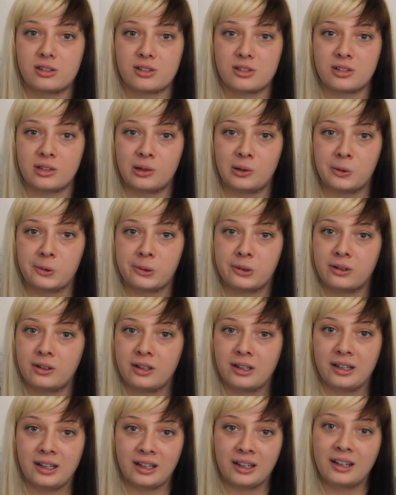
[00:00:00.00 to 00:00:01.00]
So
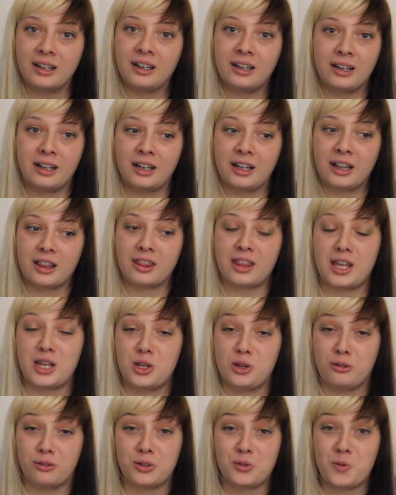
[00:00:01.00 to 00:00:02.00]
thank
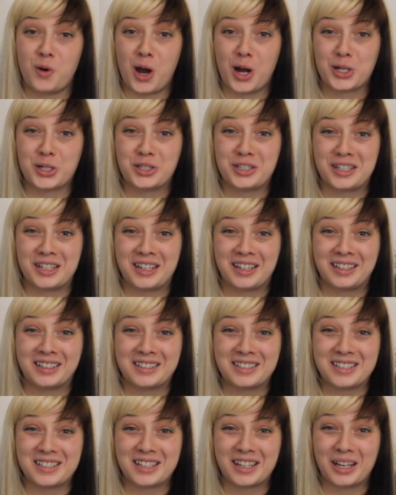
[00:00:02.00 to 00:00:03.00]
you for watching,
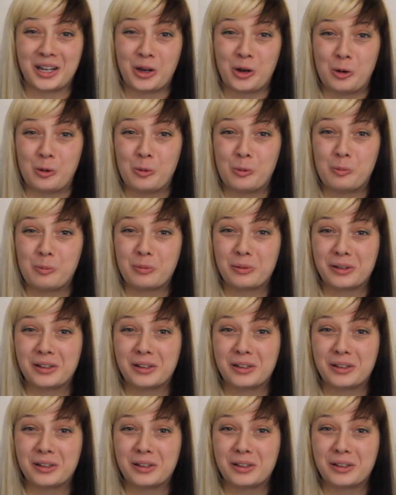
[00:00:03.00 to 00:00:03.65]
and I hope